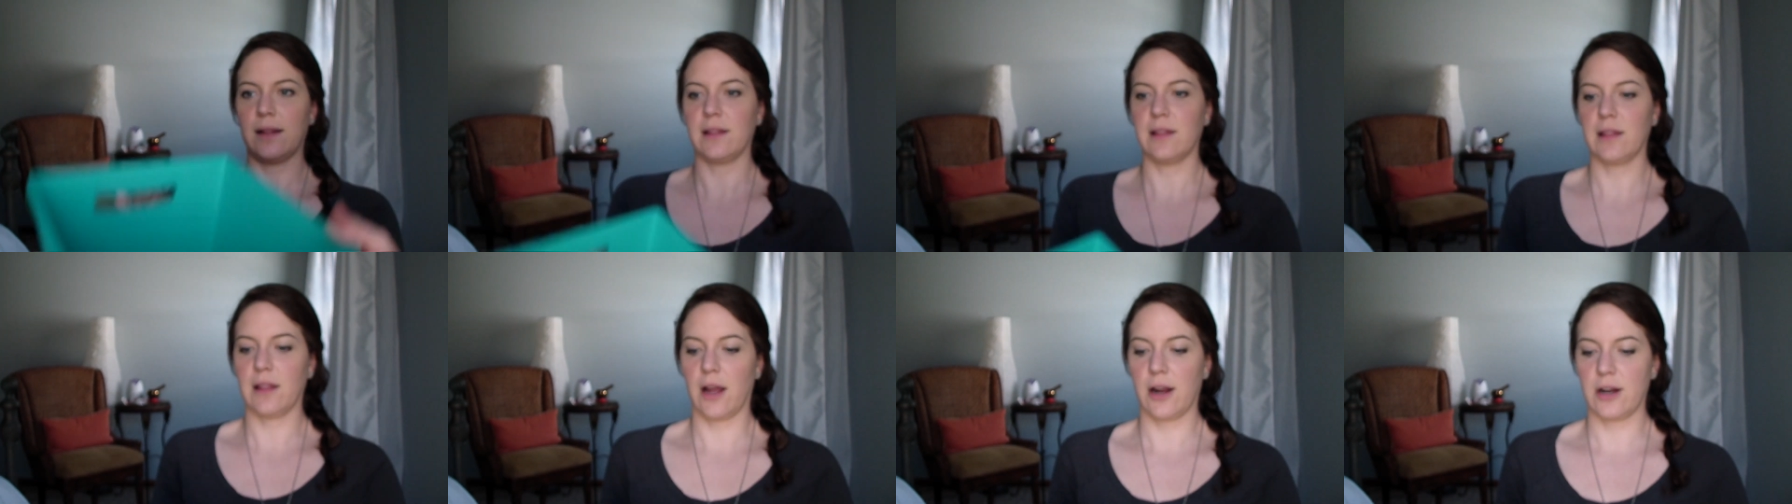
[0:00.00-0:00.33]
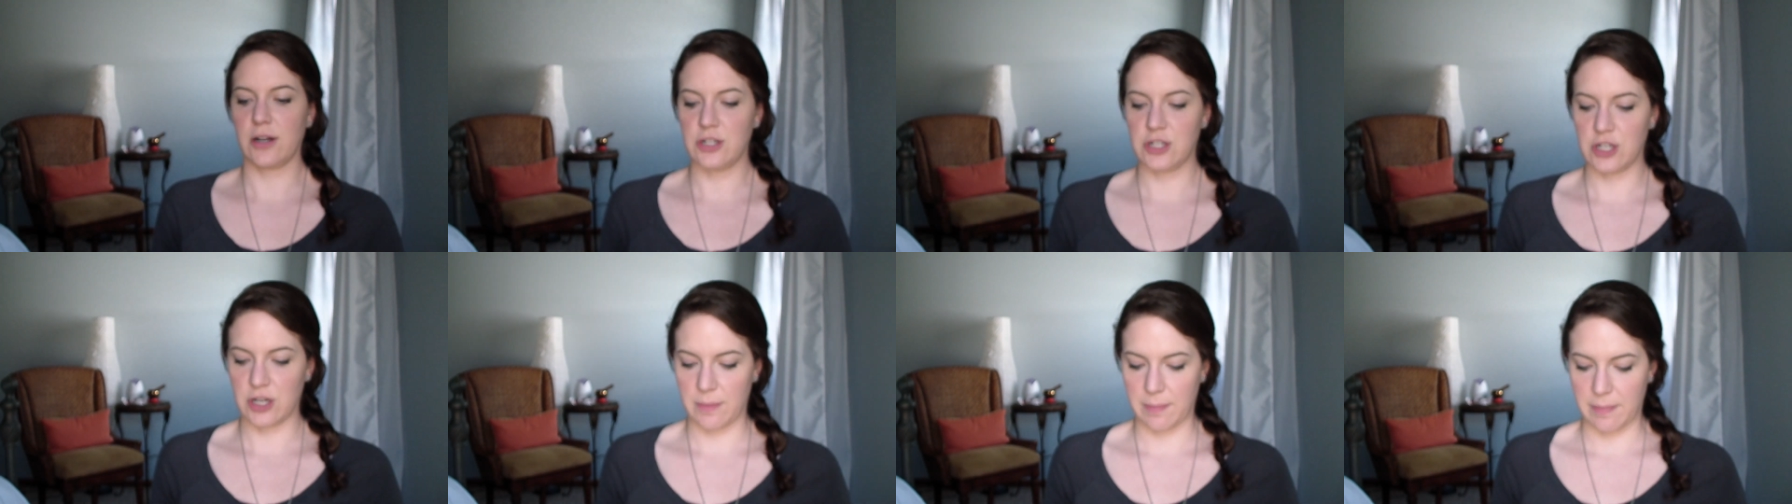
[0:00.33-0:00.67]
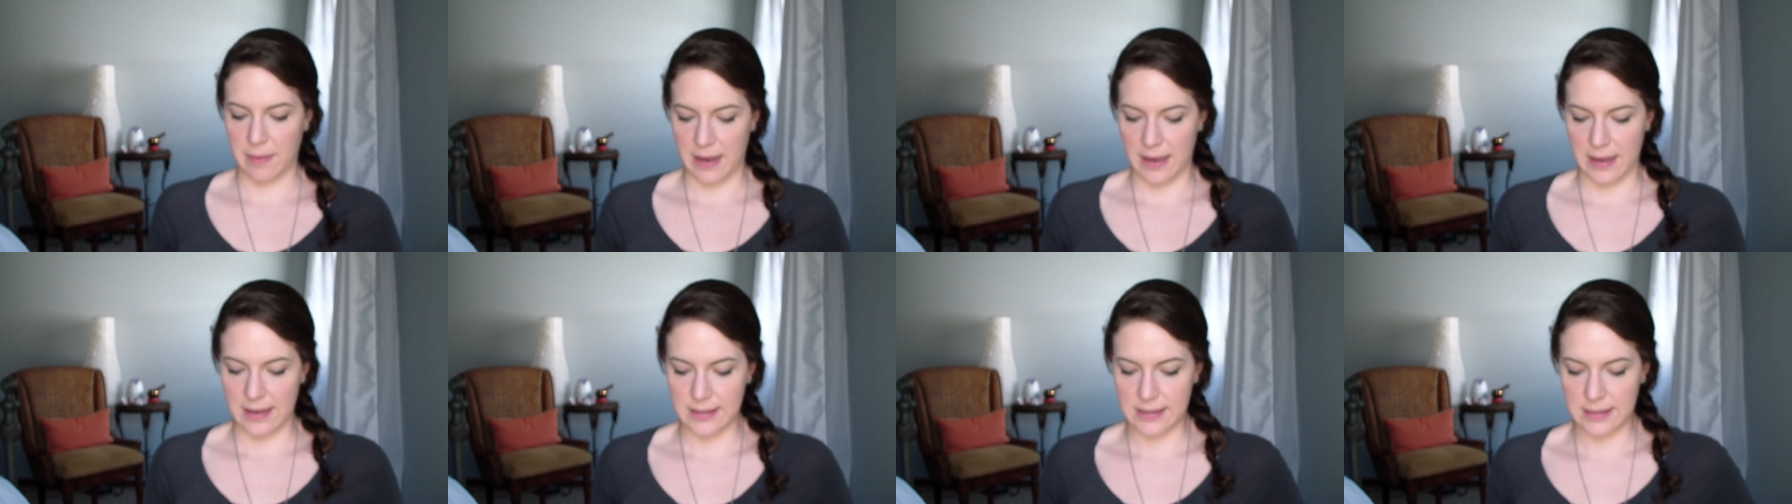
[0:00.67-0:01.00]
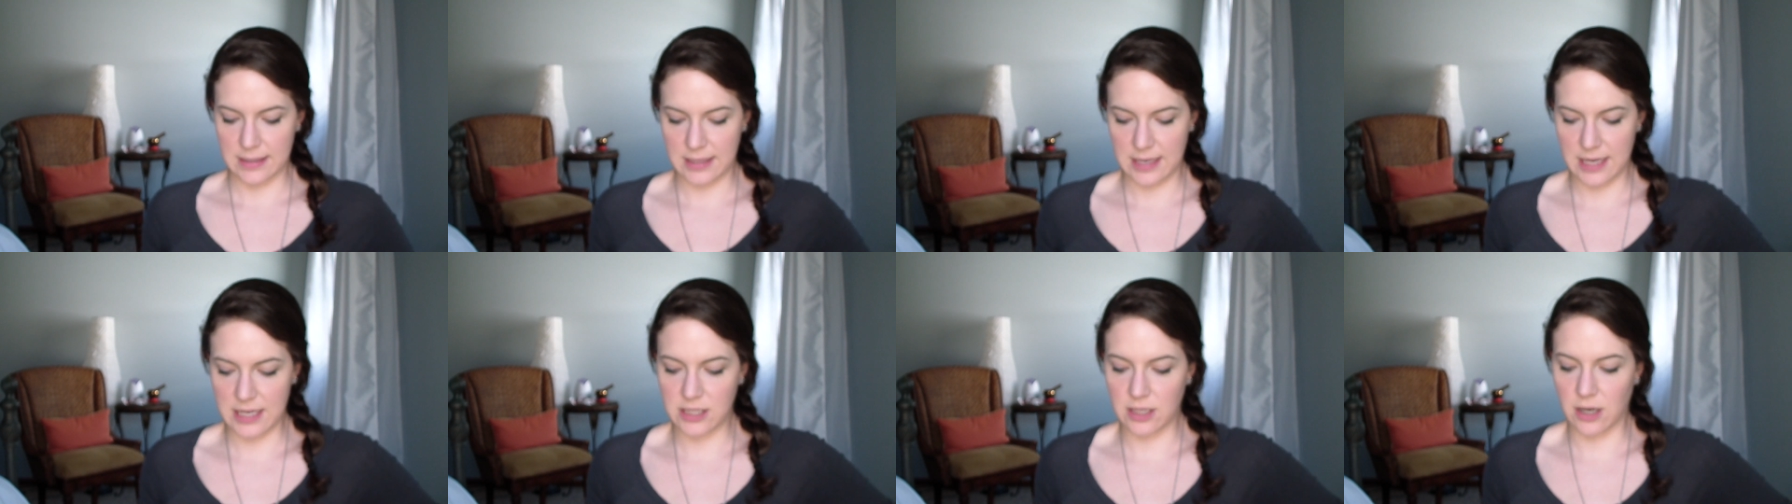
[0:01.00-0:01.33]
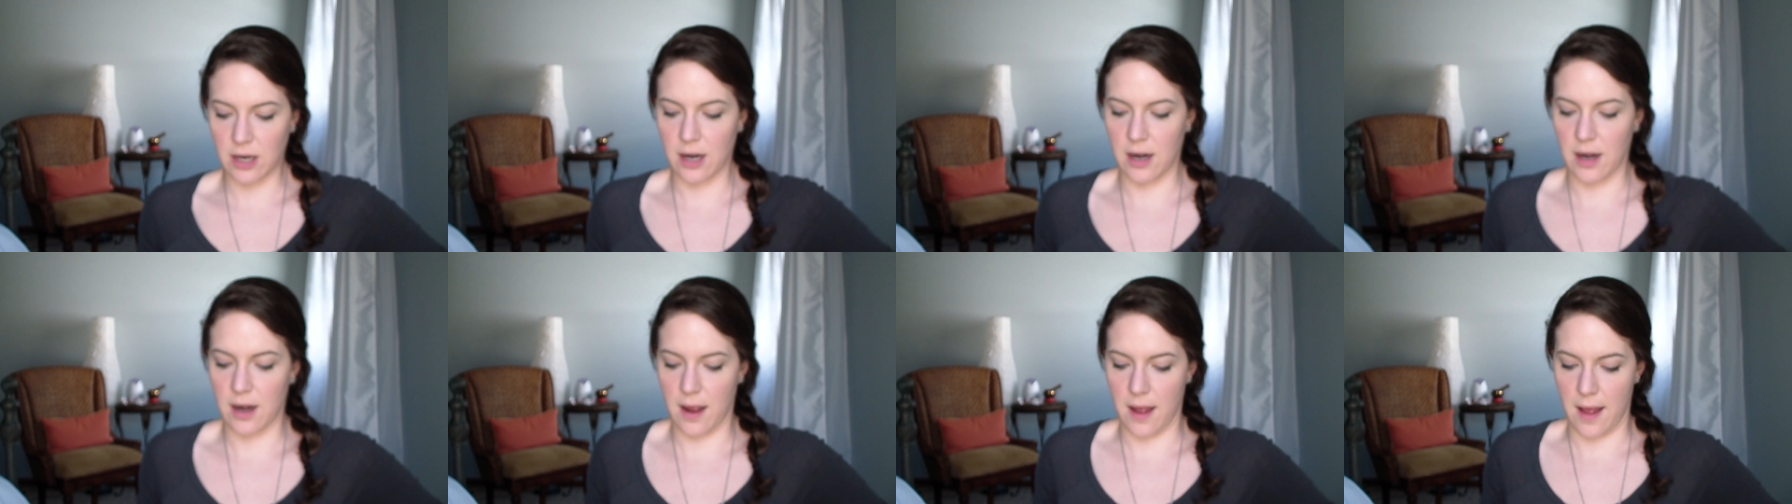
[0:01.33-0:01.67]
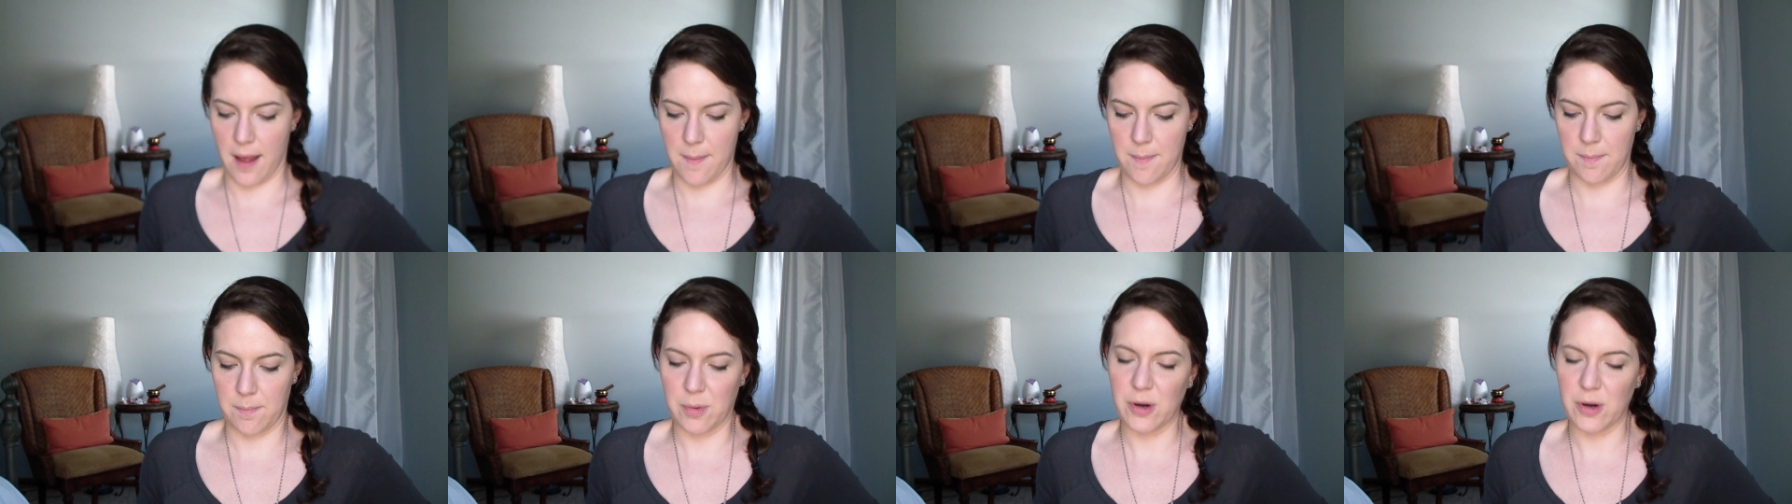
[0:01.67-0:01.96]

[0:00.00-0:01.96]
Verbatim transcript: larger bins. These are um,